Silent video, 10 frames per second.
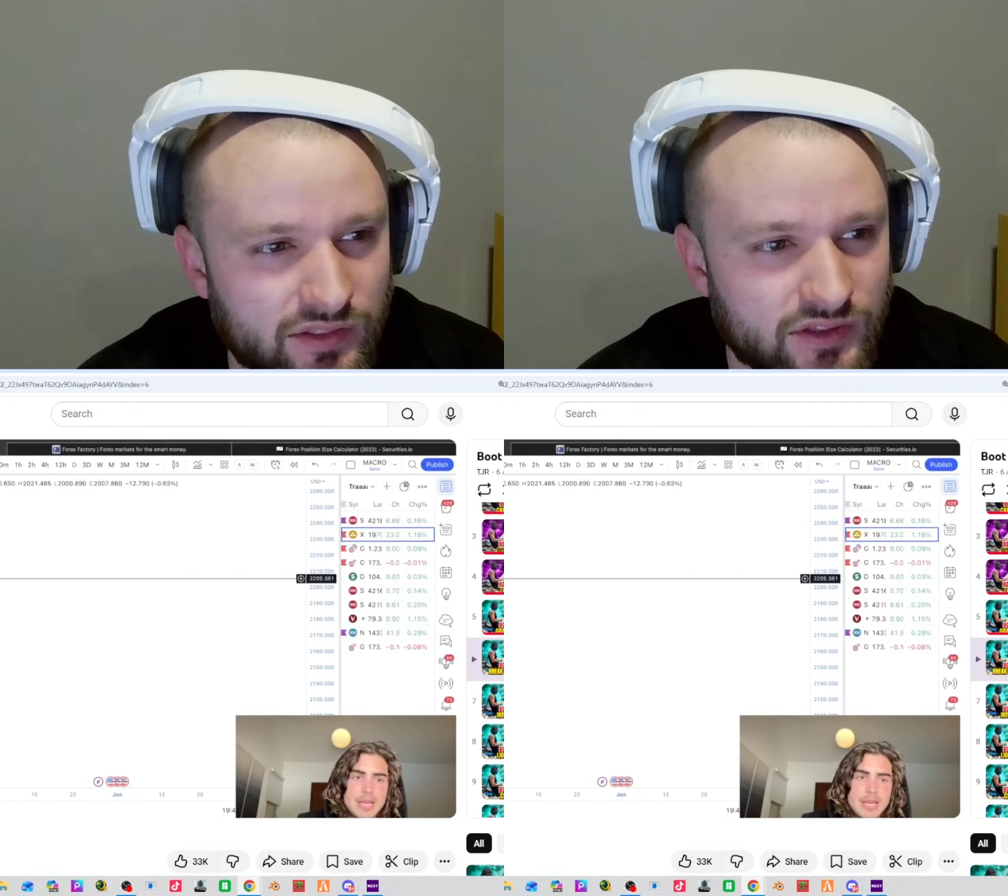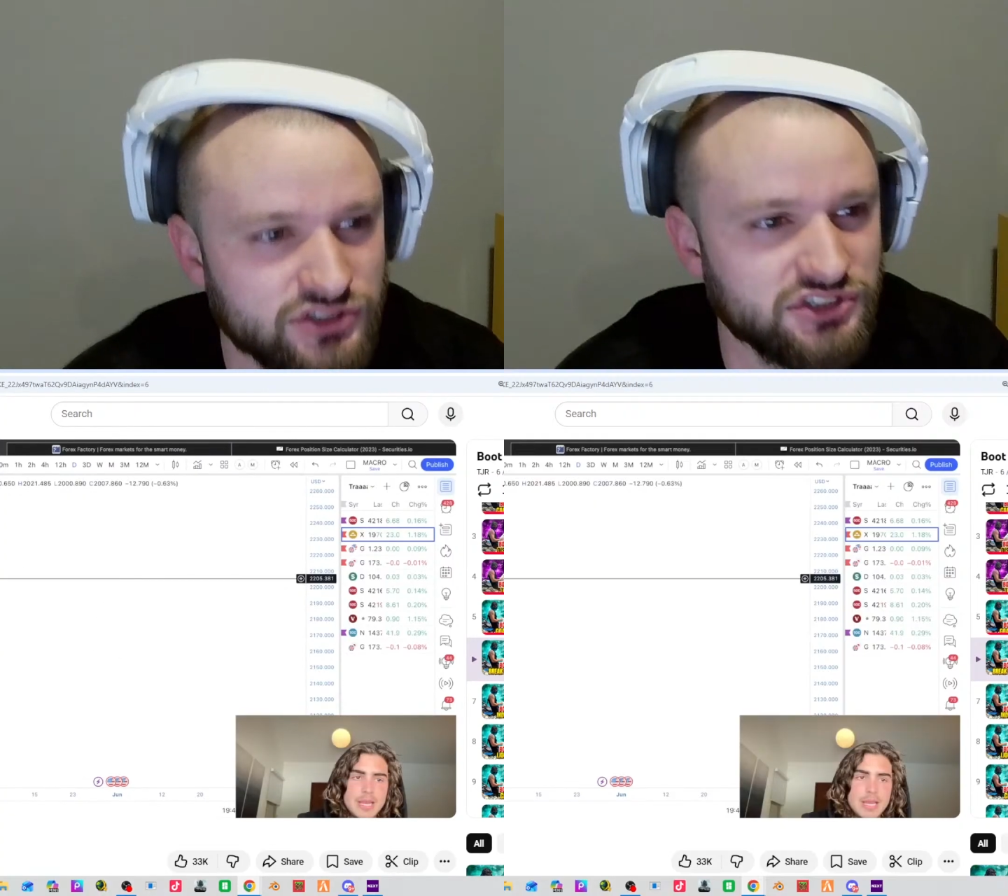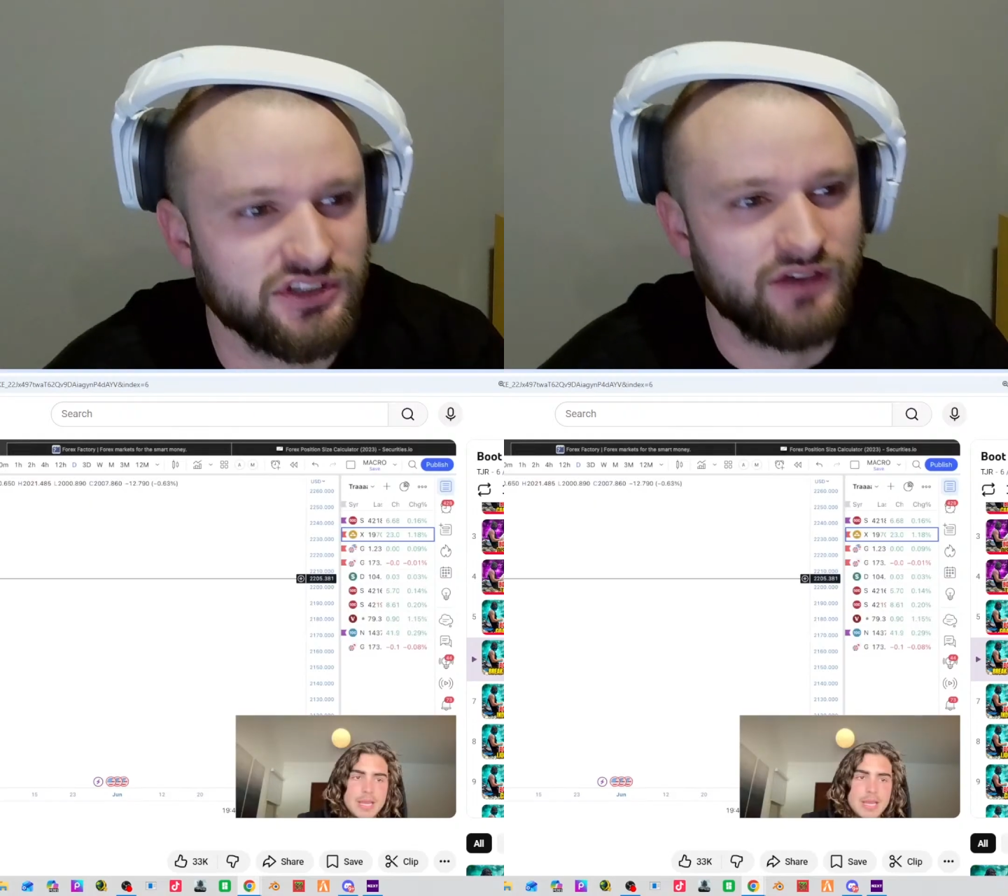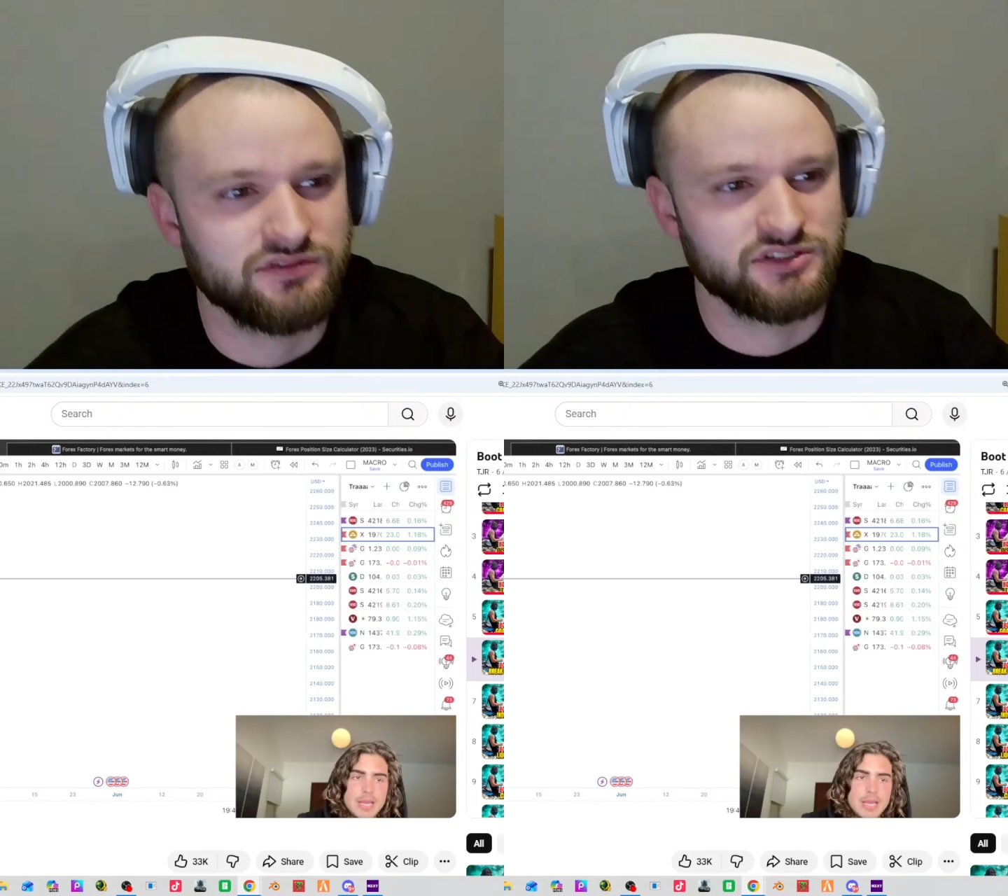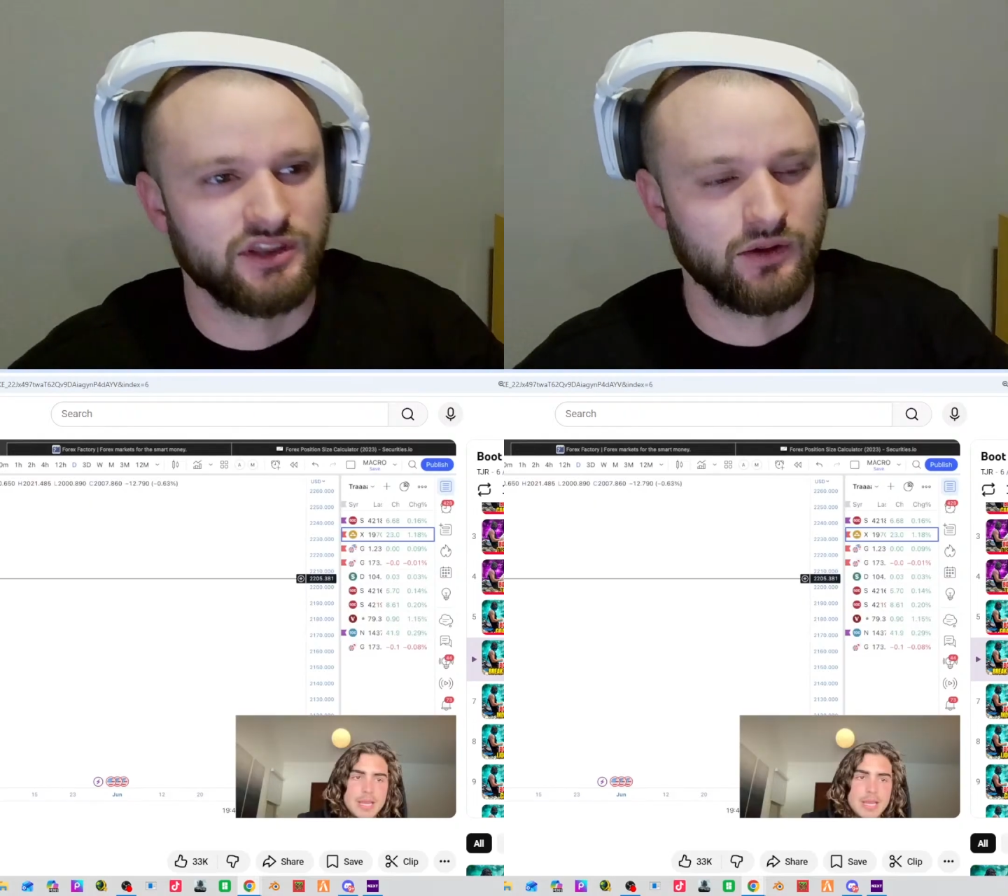That shit's
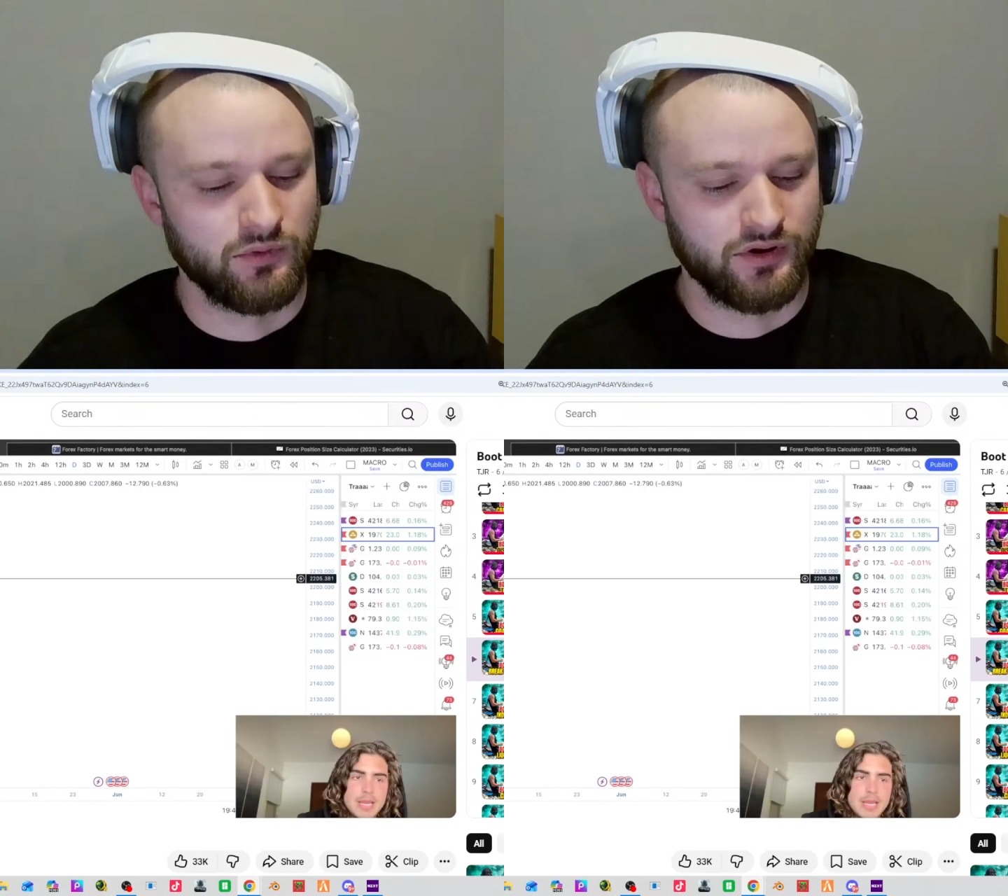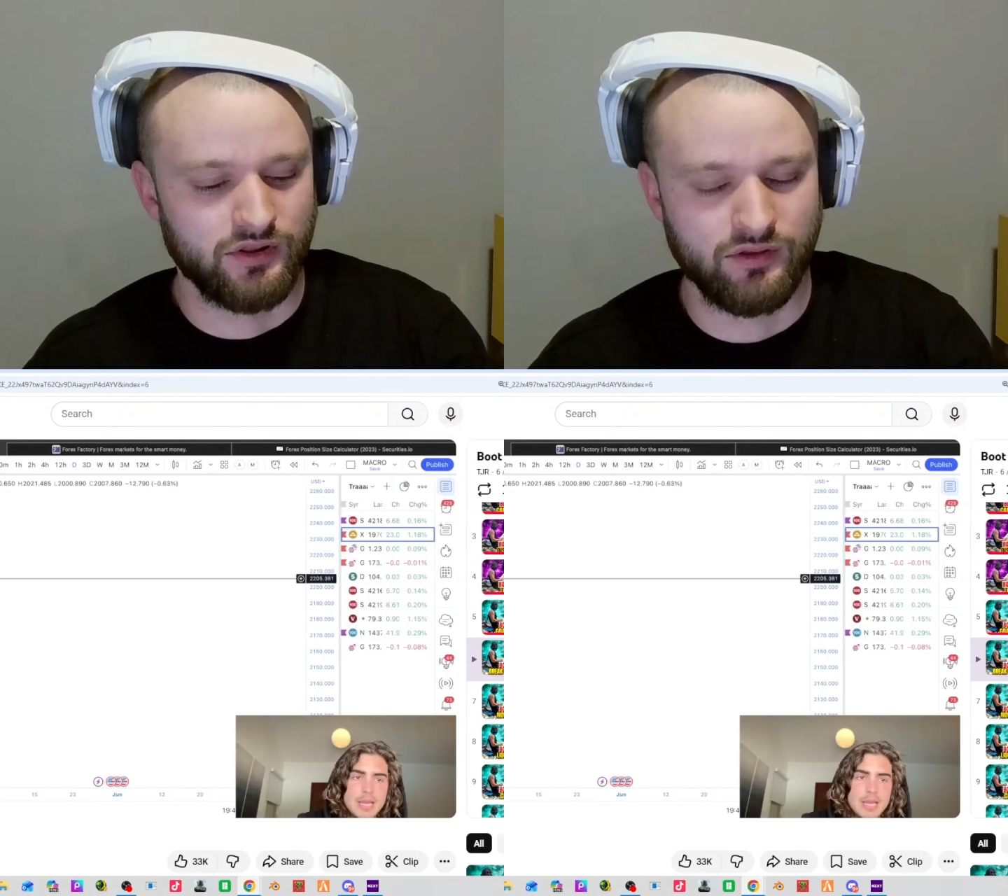obviously not working.